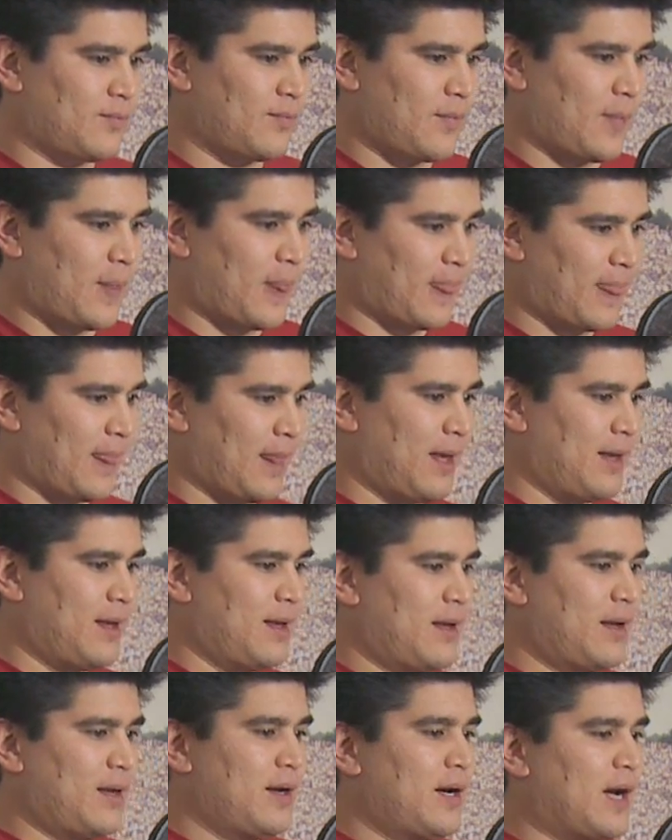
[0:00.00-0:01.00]

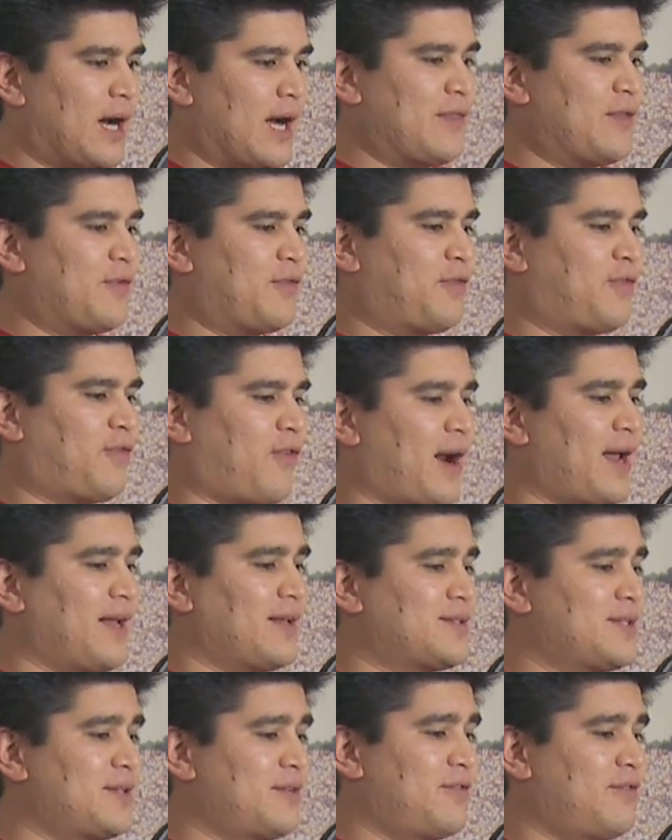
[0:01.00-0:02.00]
And the
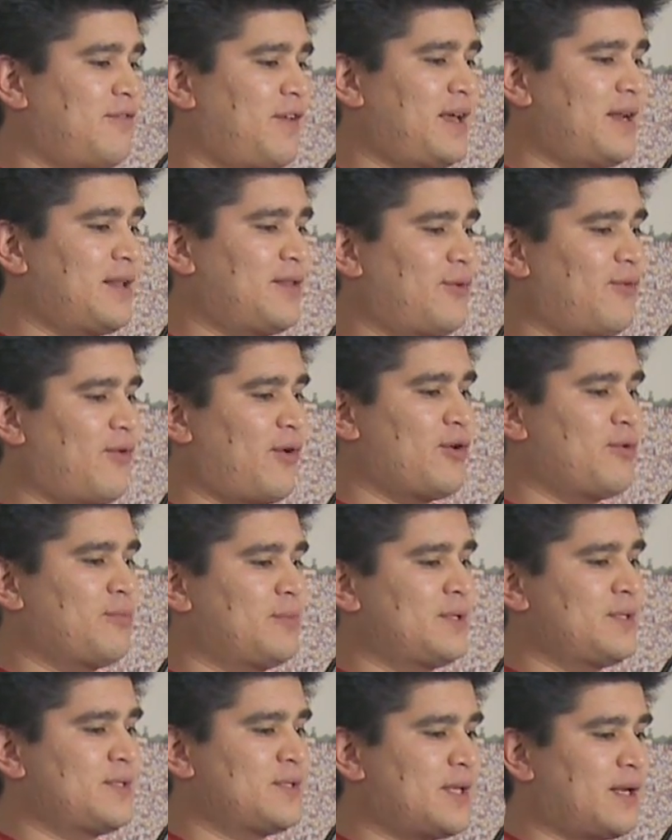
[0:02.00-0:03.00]
Franks invaded the
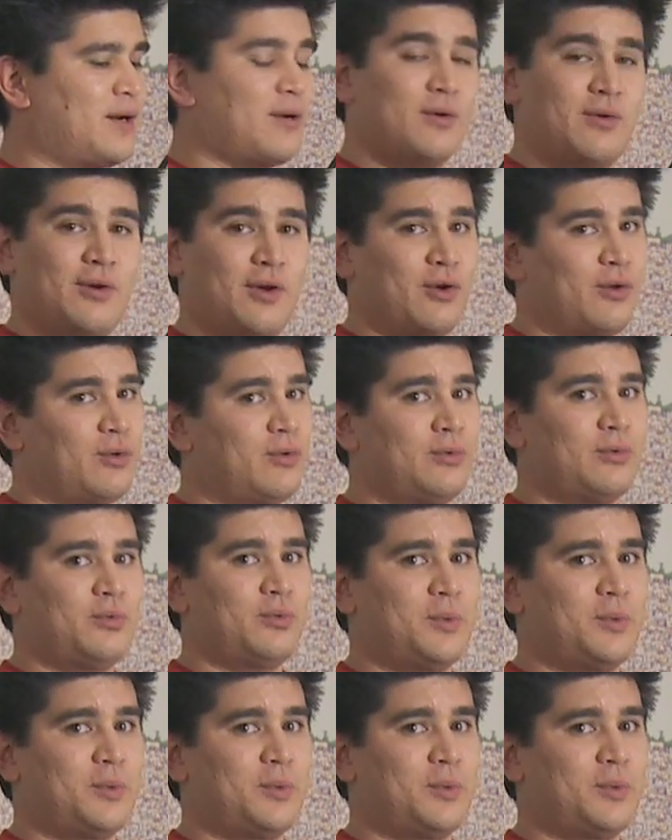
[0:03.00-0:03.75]
Romans, I don't know